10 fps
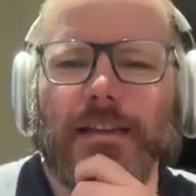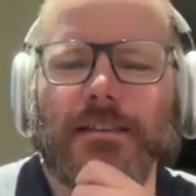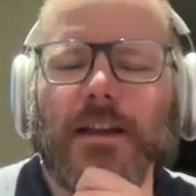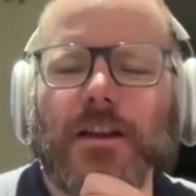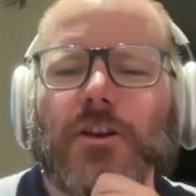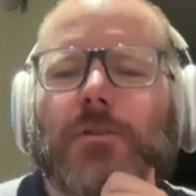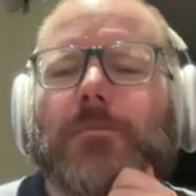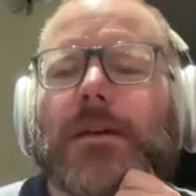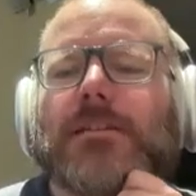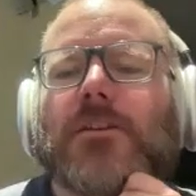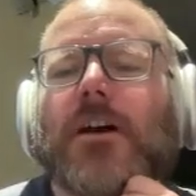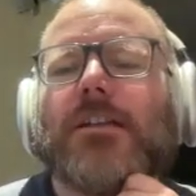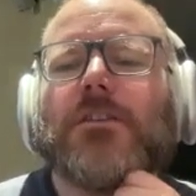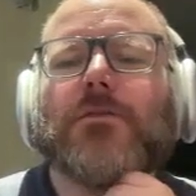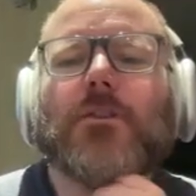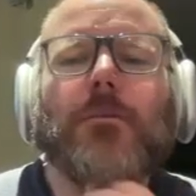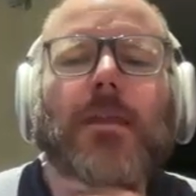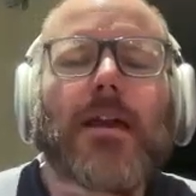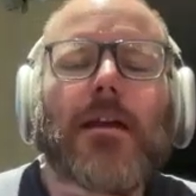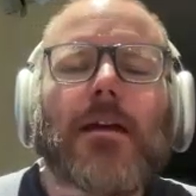and he's going to do B-sides from
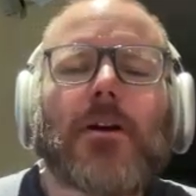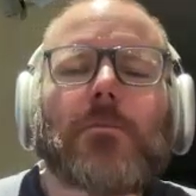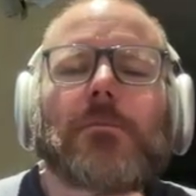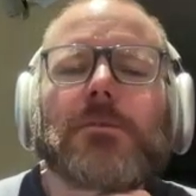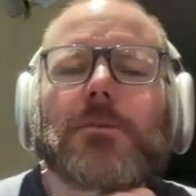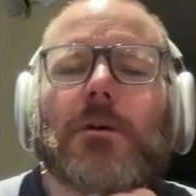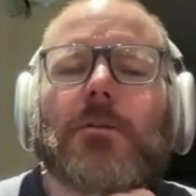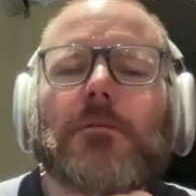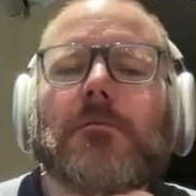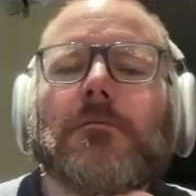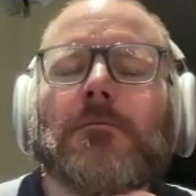that album as well.